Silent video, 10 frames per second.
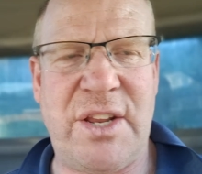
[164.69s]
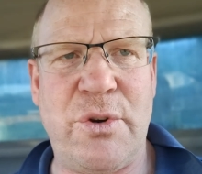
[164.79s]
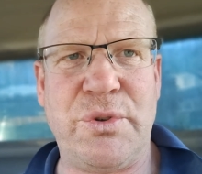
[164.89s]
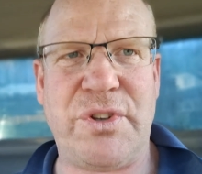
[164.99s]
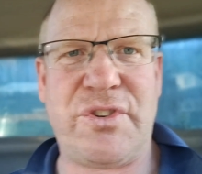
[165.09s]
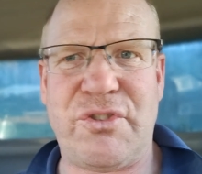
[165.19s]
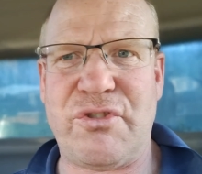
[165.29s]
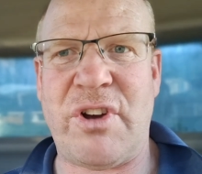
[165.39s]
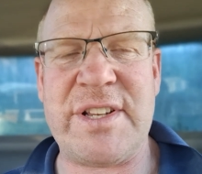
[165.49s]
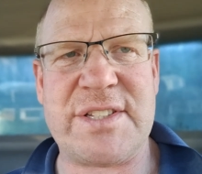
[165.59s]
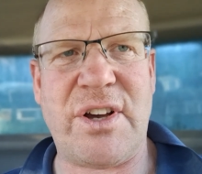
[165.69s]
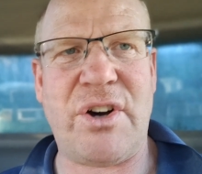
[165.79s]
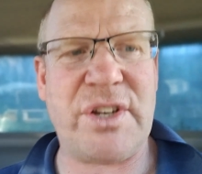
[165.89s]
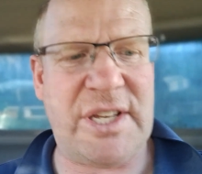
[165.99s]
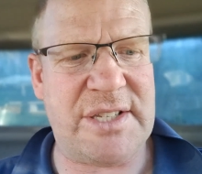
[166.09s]
in order to try and
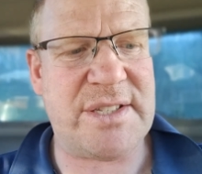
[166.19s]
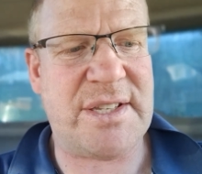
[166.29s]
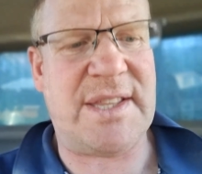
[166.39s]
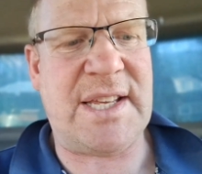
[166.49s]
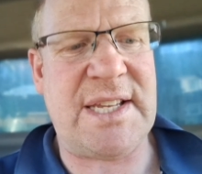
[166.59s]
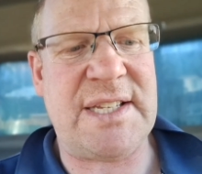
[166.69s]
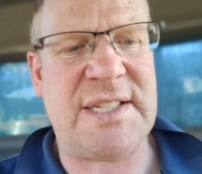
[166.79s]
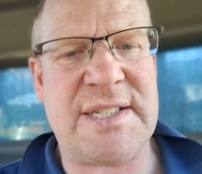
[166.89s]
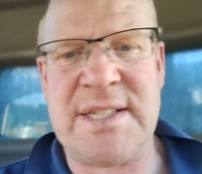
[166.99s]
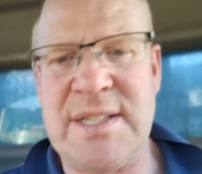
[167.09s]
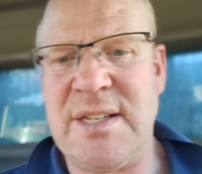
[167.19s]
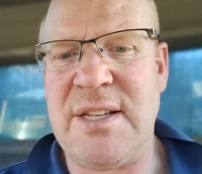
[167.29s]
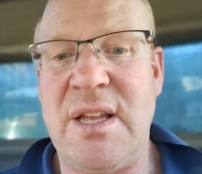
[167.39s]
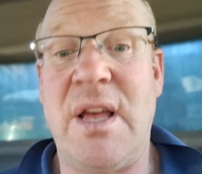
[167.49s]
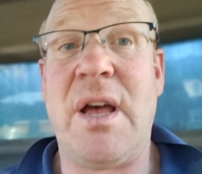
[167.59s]
target these
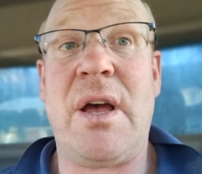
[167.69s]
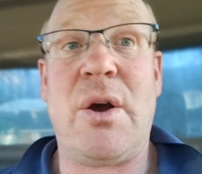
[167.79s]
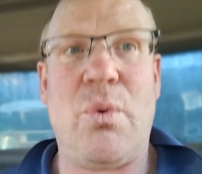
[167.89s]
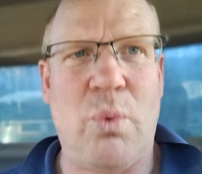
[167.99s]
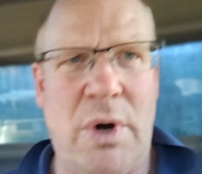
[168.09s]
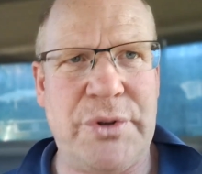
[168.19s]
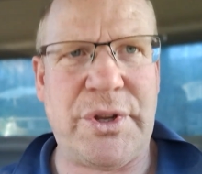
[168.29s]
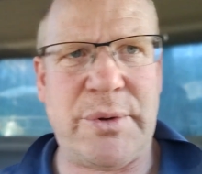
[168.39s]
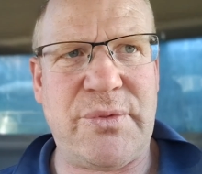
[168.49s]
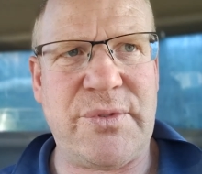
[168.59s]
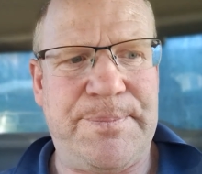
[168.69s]
wild oats.